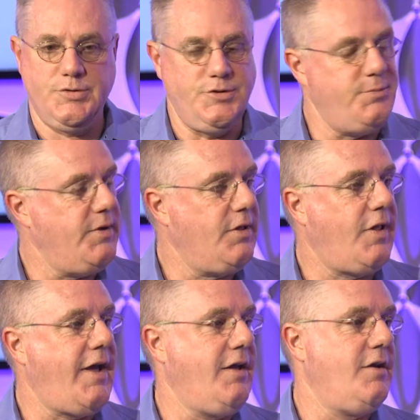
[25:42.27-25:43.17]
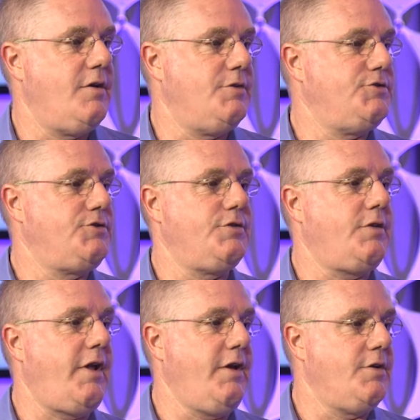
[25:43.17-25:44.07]
you'd be light years
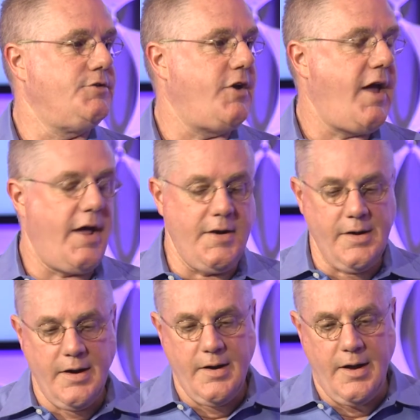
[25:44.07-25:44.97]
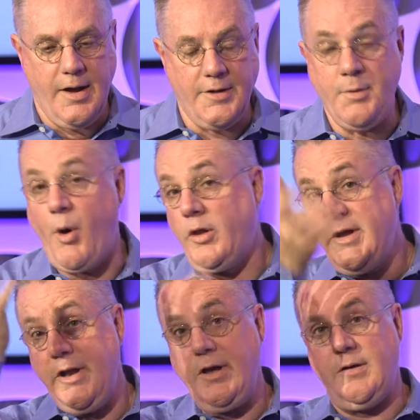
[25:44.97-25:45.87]
ahead.
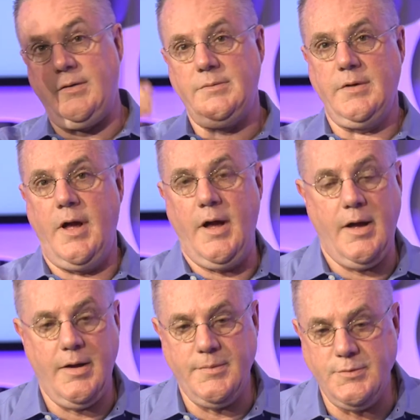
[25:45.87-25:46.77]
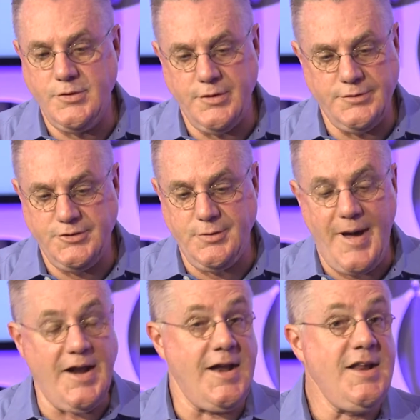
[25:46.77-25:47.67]
Napoleon Hill, just
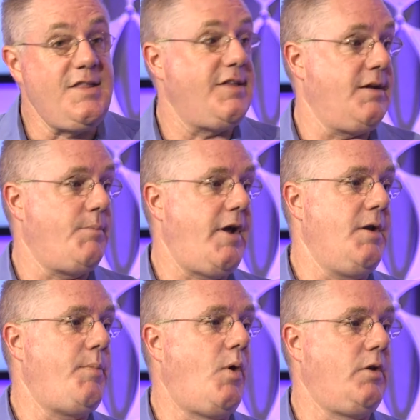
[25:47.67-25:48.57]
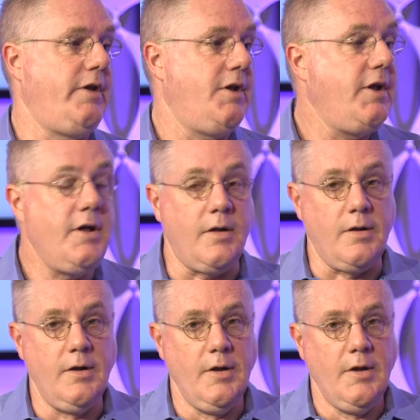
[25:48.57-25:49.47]
about anything by Napoleon Hill.